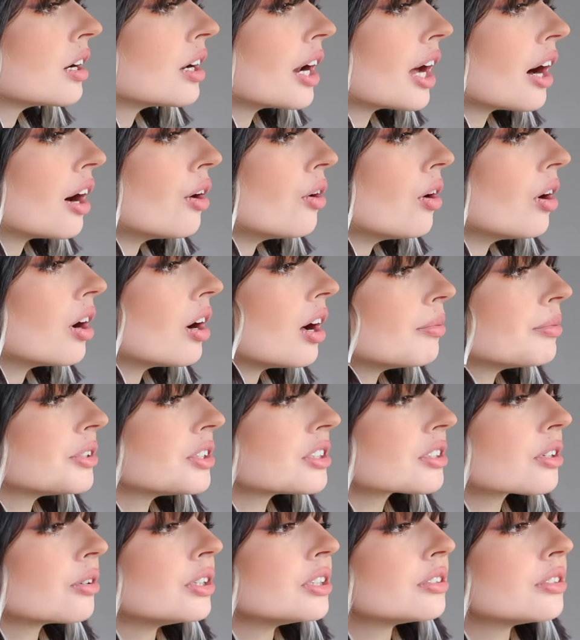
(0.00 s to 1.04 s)
Now I'm
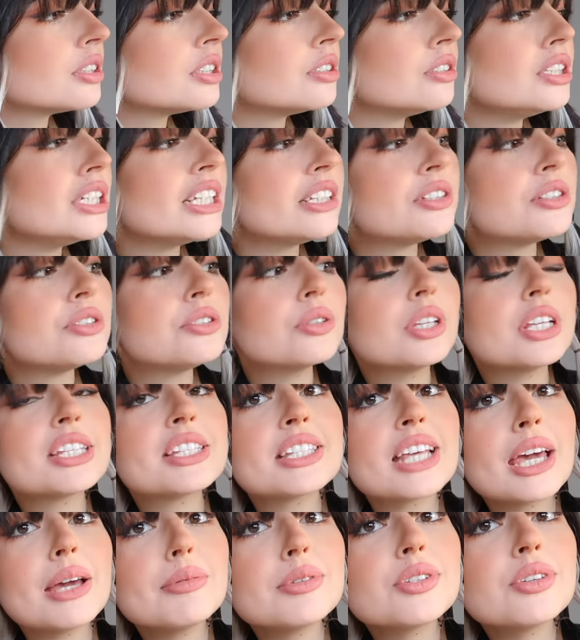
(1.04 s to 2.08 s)
just gonna need to do the
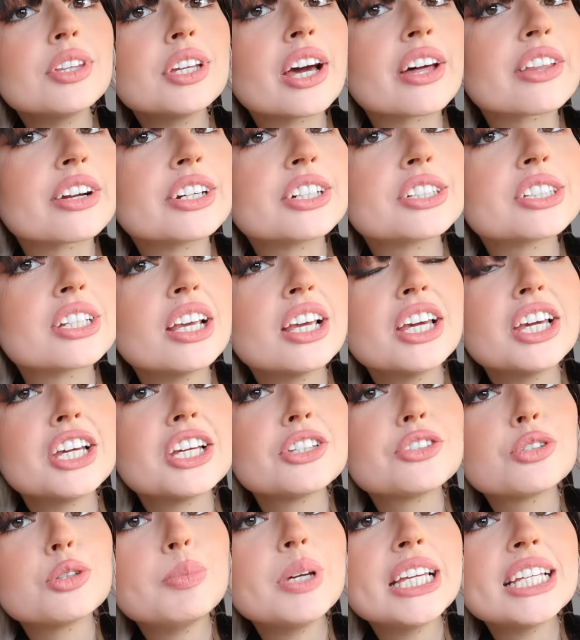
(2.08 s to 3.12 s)
same to the others.
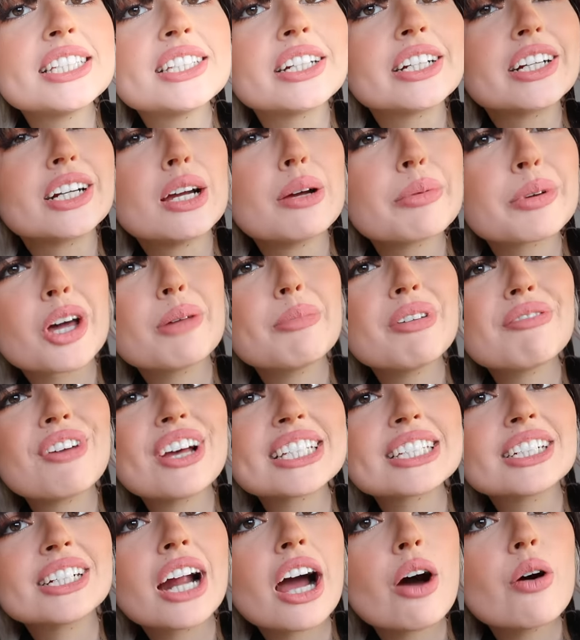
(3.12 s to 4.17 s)
It should be easier. Let it be
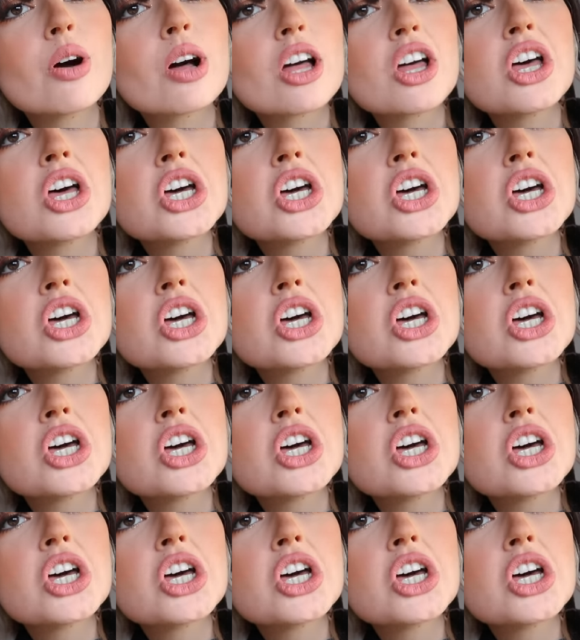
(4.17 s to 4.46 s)
faster now.